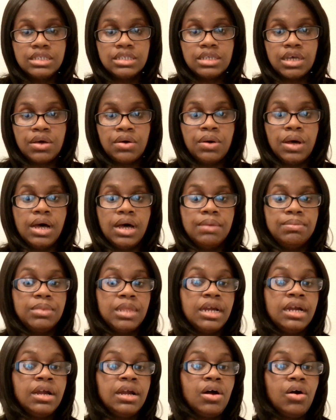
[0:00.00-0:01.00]
So um,
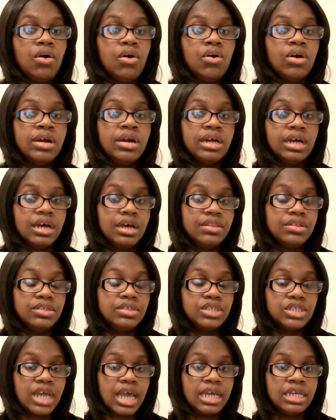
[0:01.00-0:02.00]
there are other
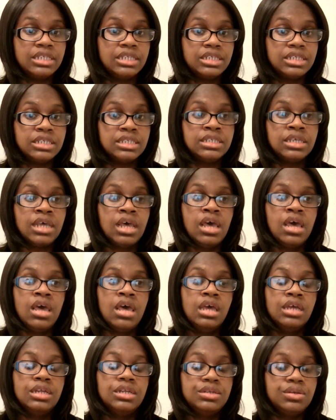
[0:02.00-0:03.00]
changes
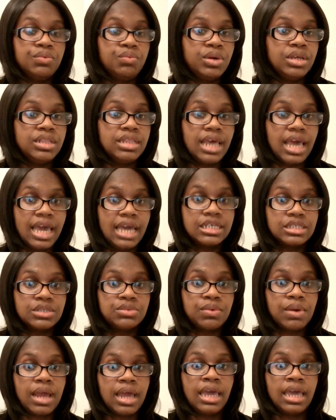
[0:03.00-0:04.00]
with
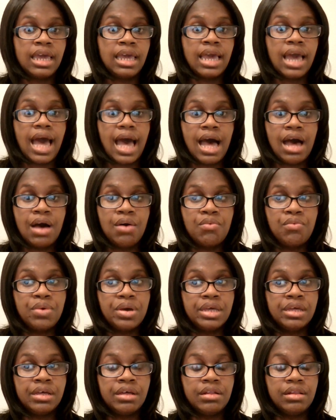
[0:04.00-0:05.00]
x-ray. I
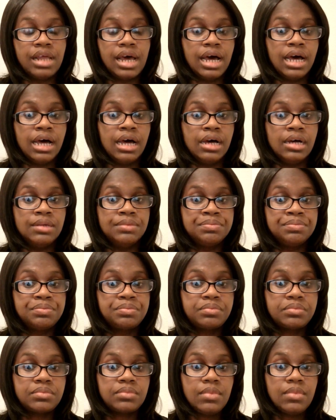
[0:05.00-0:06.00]
will um,
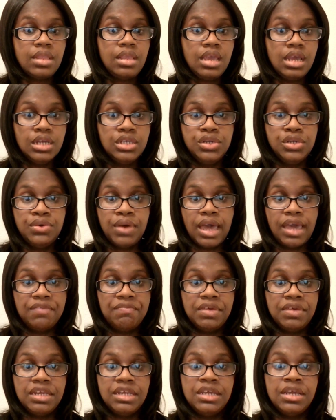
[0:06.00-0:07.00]
do a
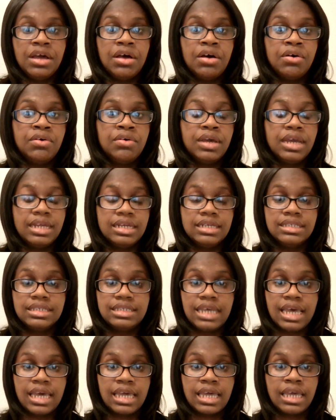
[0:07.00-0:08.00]
video in a
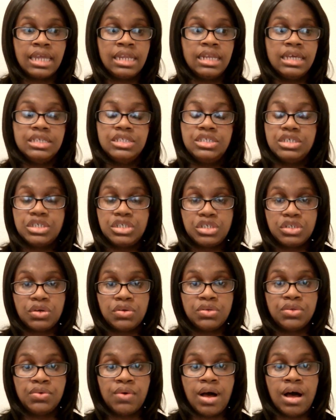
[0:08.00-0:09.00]
second and just
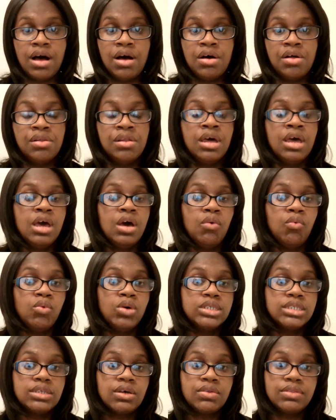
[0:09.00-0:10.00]
show you all
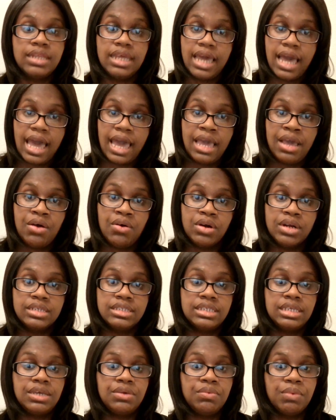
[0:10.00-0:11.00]
what's on the
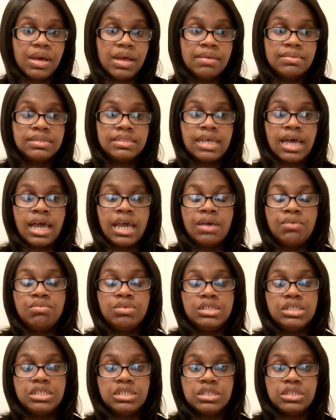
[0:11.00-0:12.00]
ARRT website,
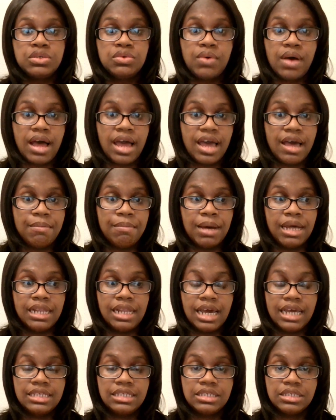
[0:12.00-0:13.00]
which is who I have my
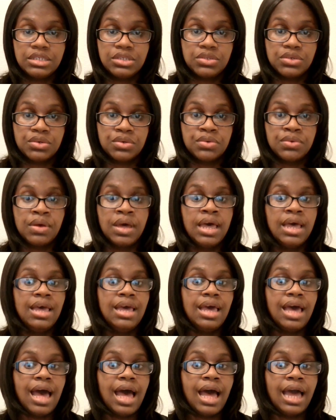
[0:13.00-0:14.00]
license through.
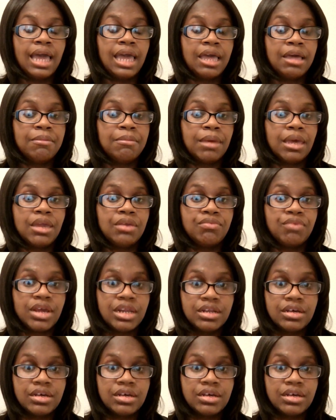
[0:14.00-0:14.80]
I am a